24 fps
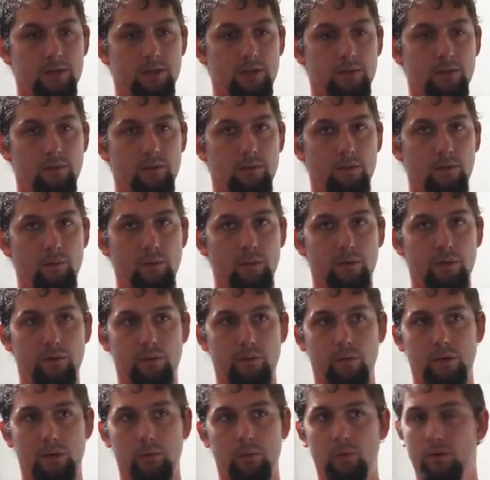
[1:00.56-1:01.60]
it
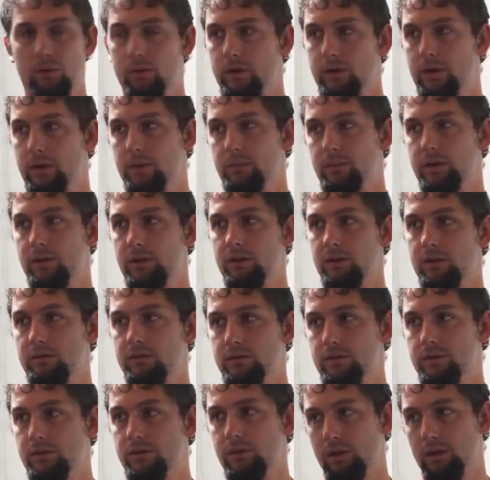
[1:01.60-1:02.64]
would already be
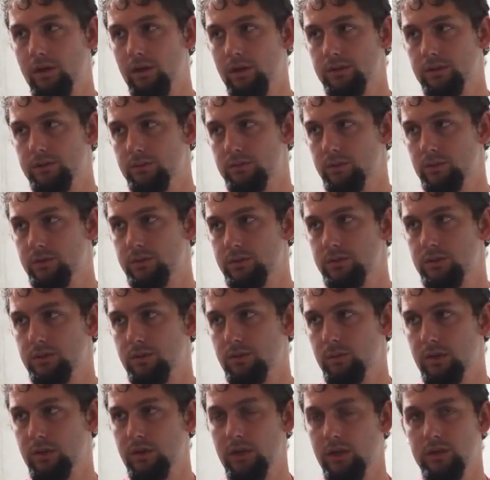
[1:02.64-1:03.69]
delivered to the customers until
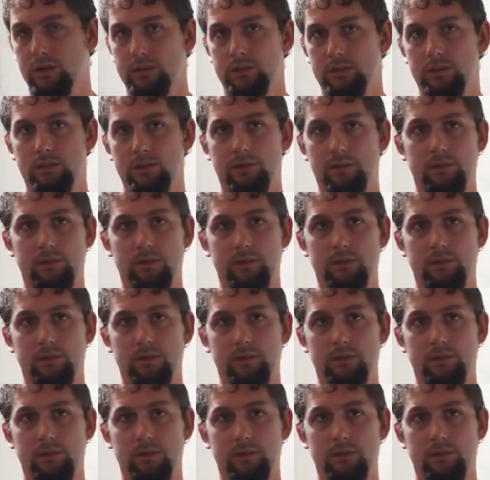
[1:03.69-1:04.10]
we catch it.